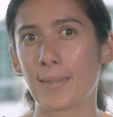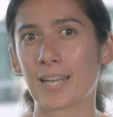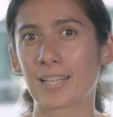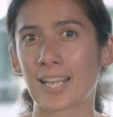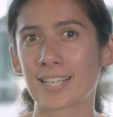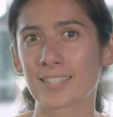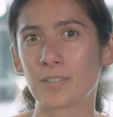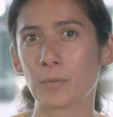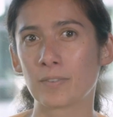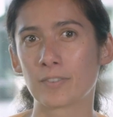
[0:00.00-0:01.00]
At
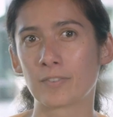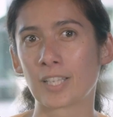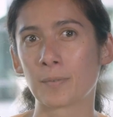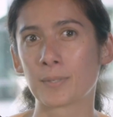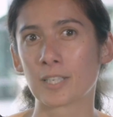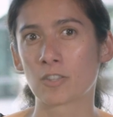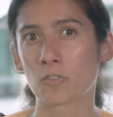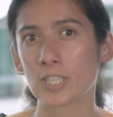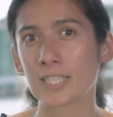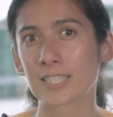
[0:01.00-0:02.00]
Atlassian, we've developed a
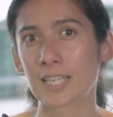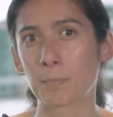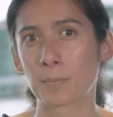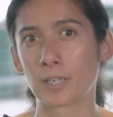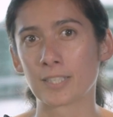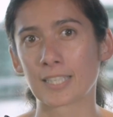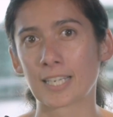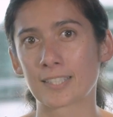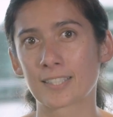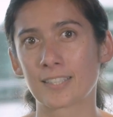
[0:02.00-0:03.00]
three step
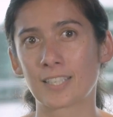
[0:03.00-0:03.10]
process